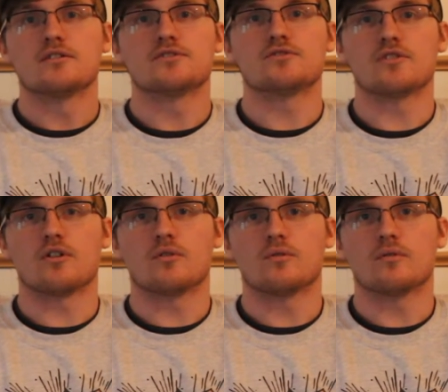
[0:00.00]

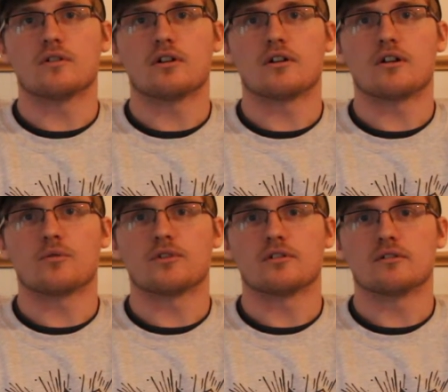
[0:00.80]
So,
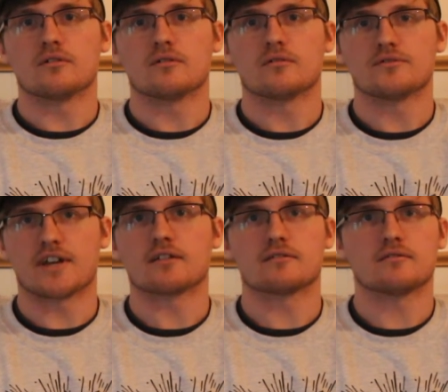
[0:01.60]
are we,
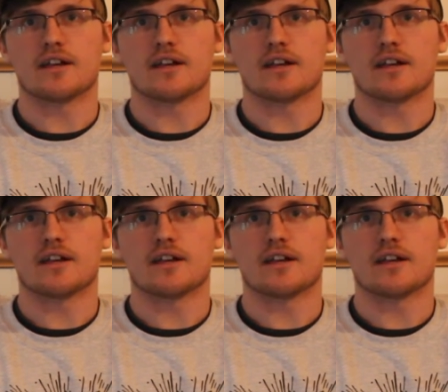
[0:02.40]
Zach,